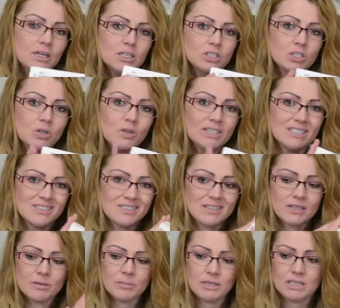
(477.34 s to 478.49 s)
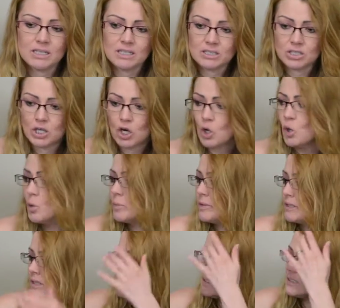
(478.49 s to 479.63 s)
So this is going to be its
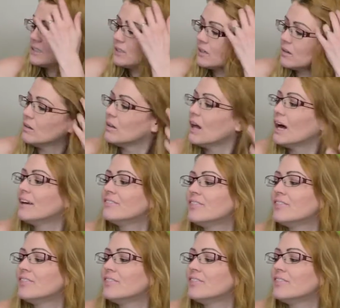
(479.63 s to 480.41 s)
home until I